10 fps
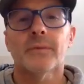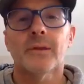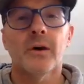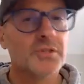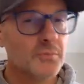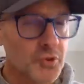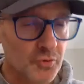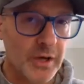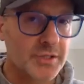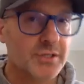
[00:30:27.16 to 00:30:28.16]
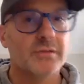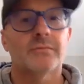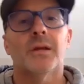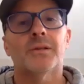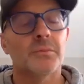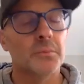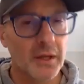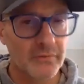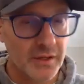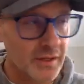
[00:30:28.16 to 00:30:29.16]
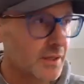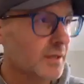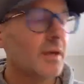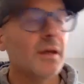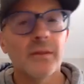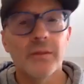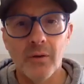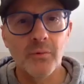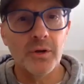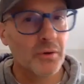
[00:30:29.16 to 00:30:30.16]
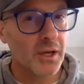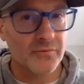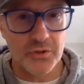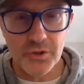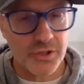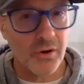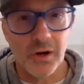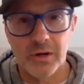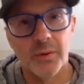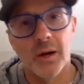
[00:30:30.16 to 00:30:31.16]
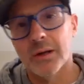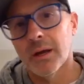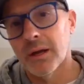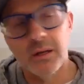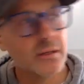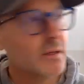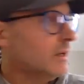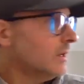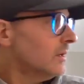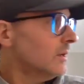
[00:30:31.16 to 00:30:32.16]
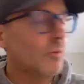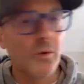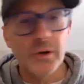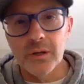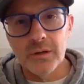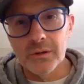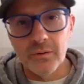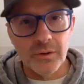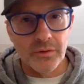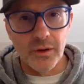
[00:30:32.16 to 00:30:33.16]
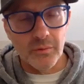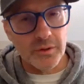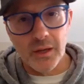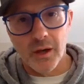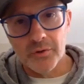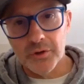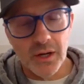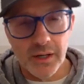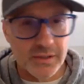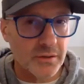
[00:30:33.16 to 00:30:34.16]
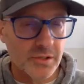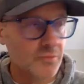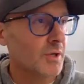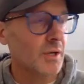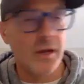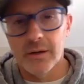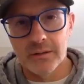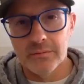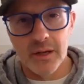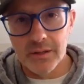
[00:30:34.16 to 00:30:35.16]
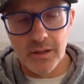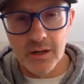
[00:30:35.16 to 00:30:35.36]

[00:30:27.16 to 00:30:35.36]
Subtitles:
of some trust and some levity that we don't have to just talk about. Hey, what are you going to do with Calvin Johnson this week? How do you get him